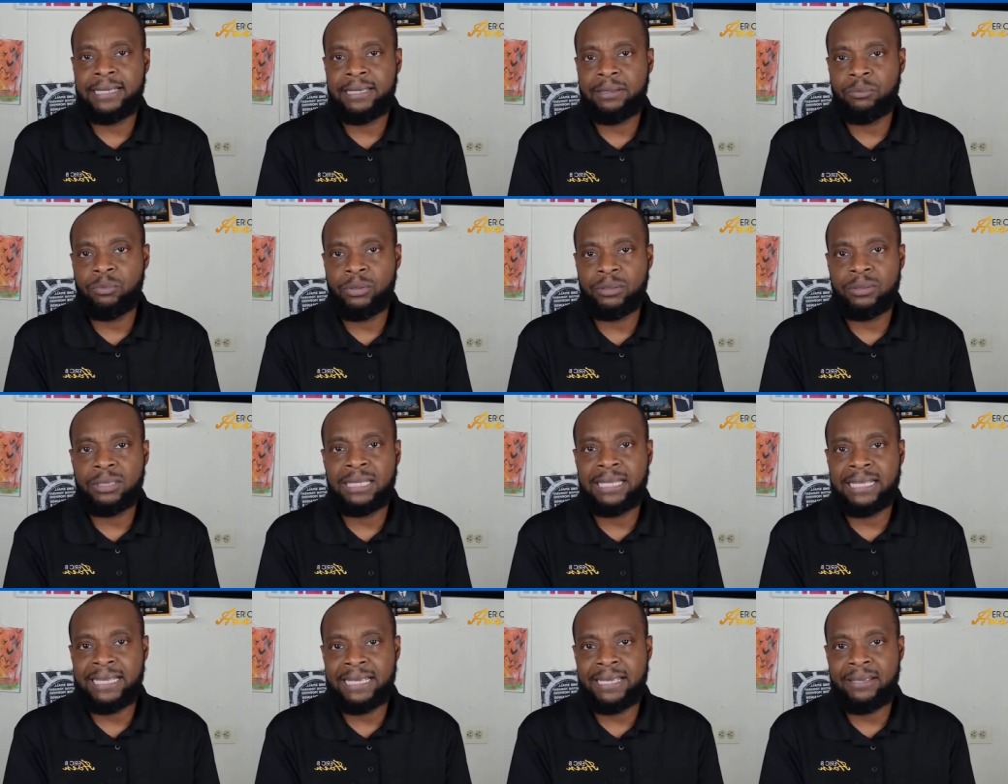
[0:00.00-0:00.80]
team
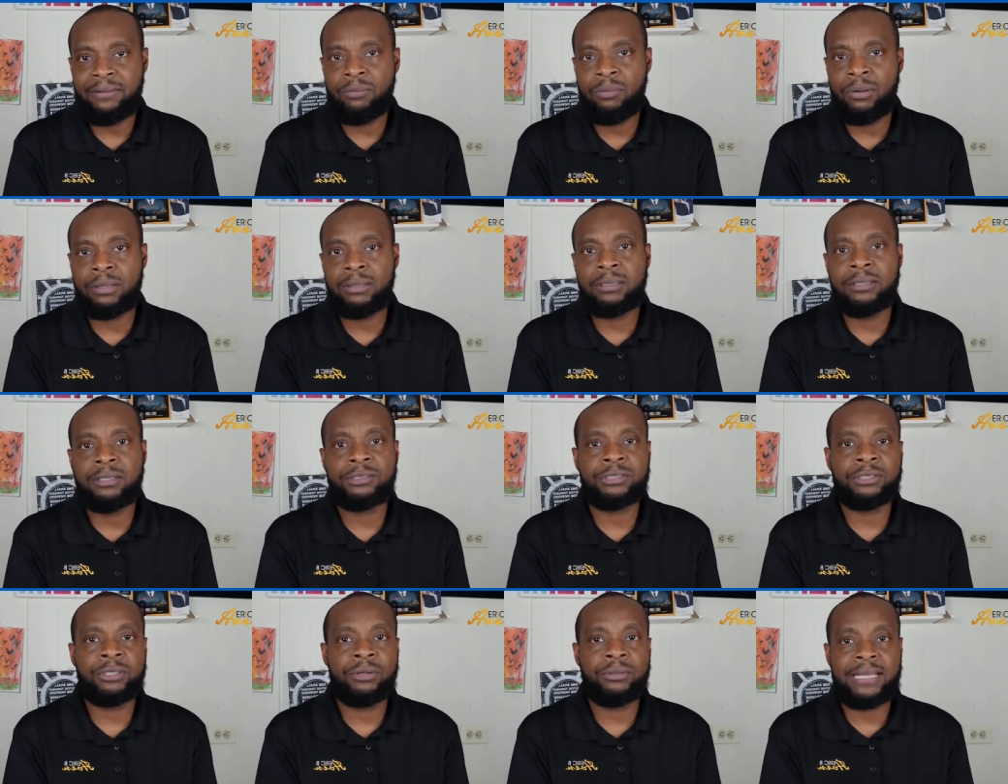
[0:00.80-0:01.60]
would leave, what are
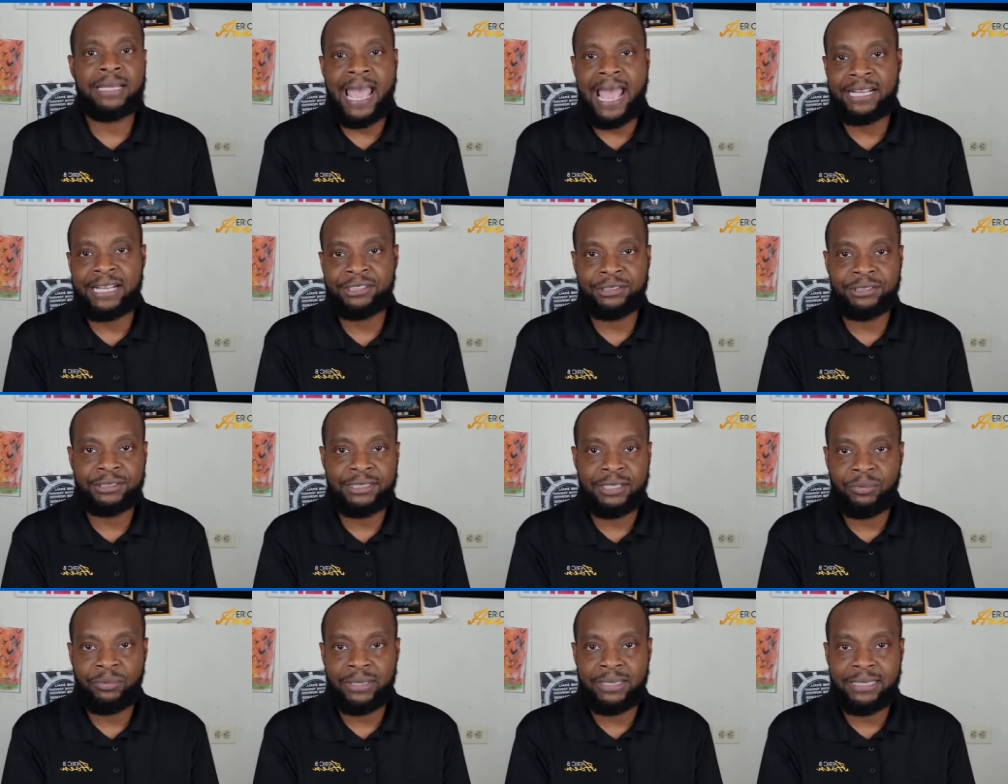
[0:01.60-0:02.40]
the certain
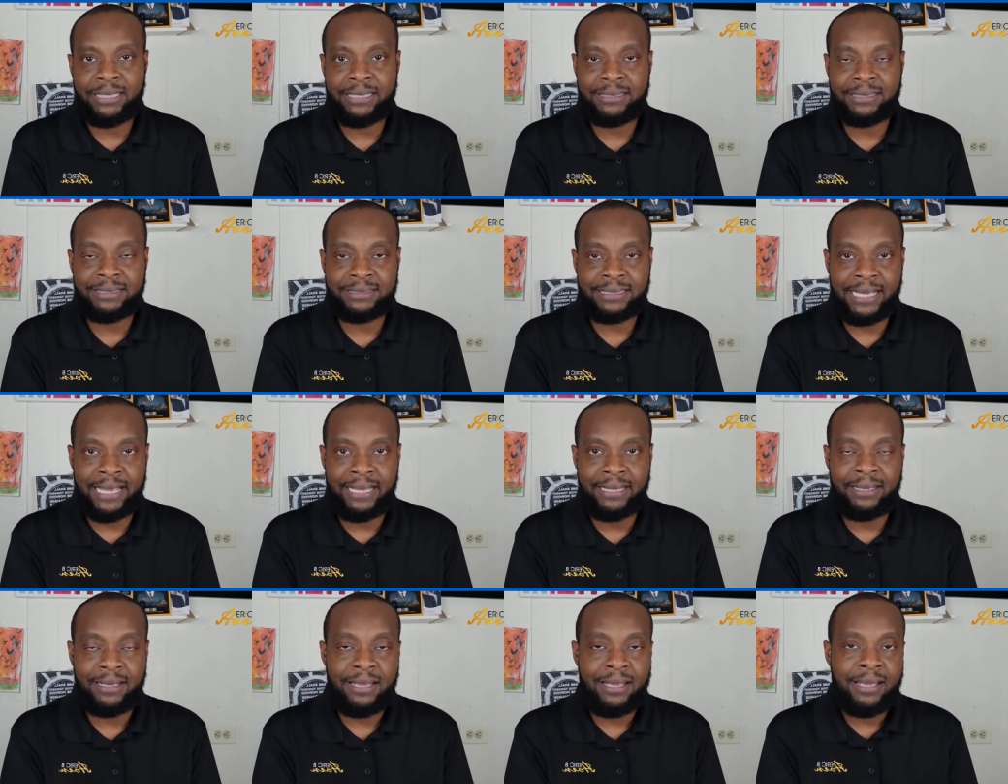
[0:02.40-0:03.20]
actions that we need to
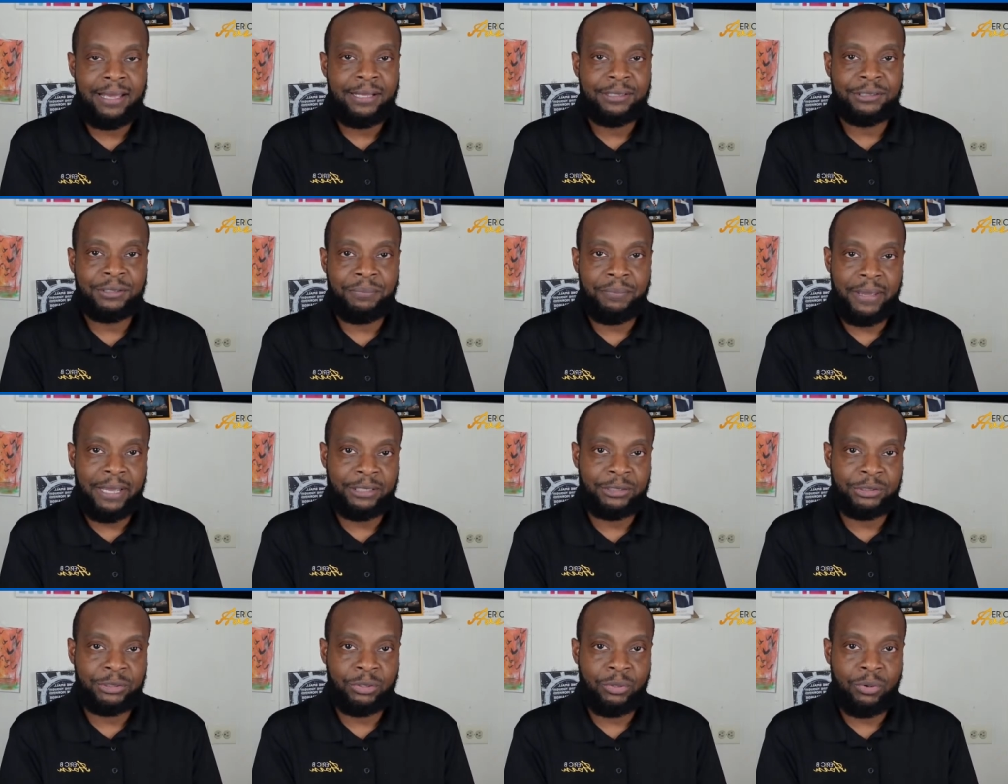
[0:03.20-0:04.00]
take to
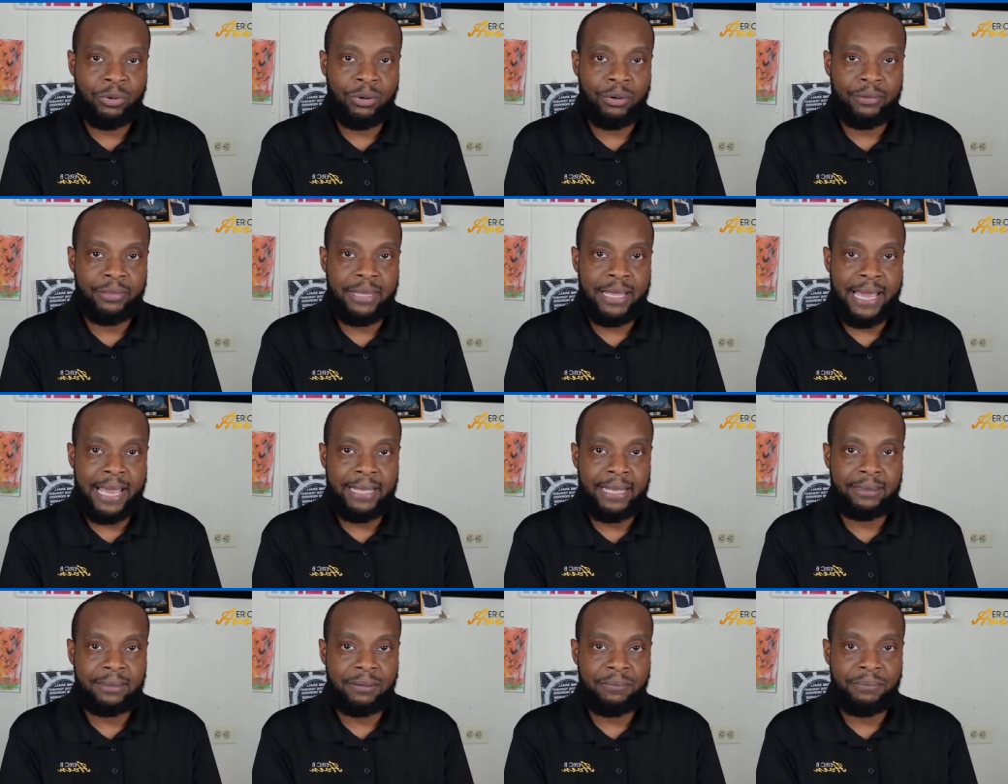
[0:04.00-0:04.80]
make sure
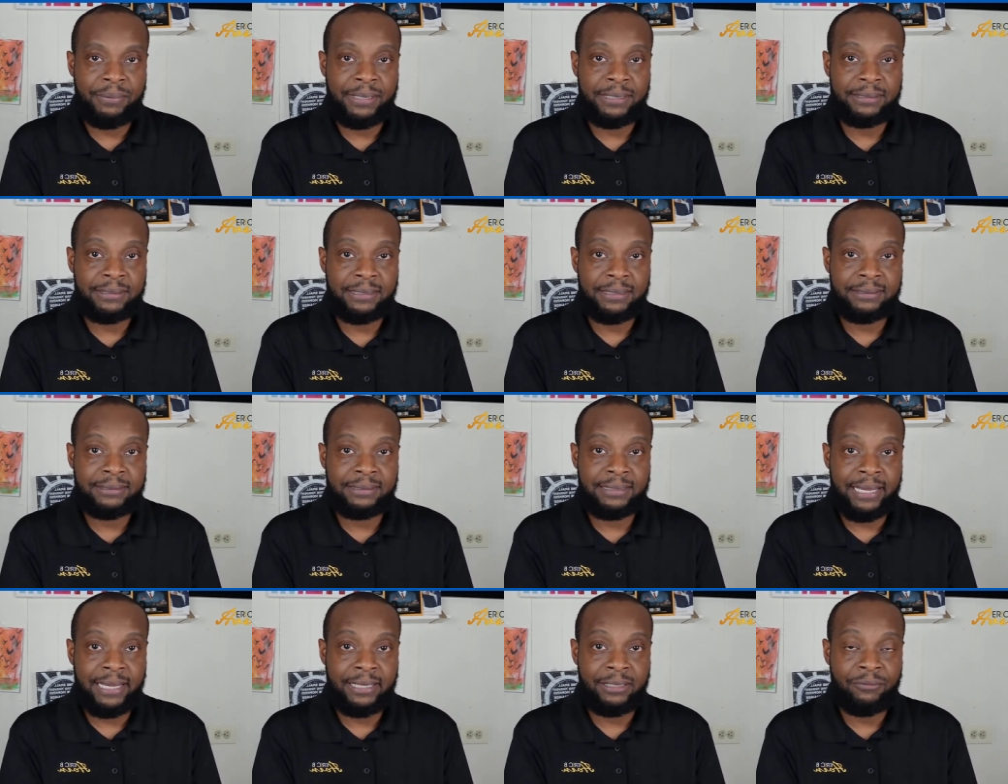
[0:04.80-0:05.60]
that the
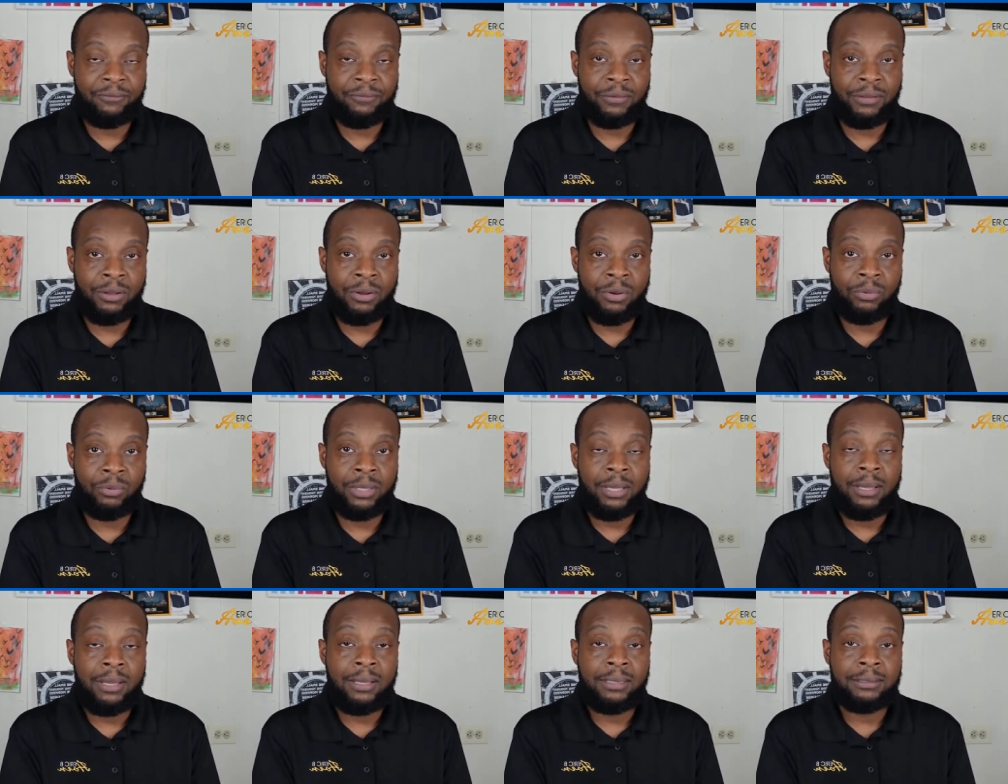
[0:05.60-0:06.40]
business stayed
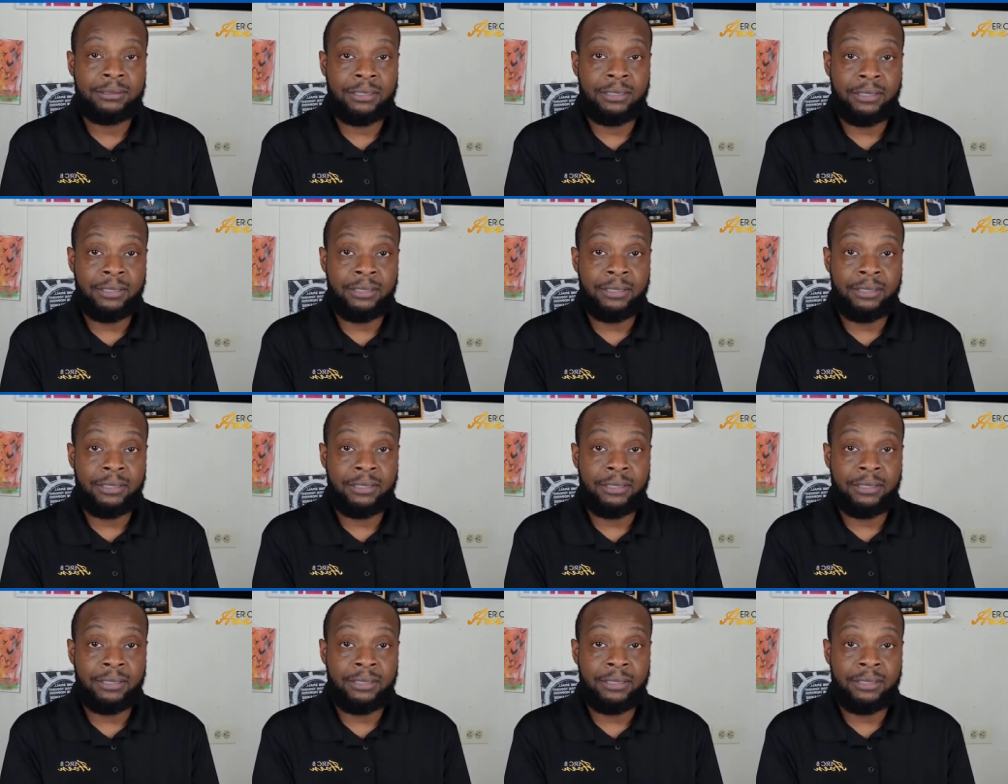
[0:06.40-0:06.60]
afloat.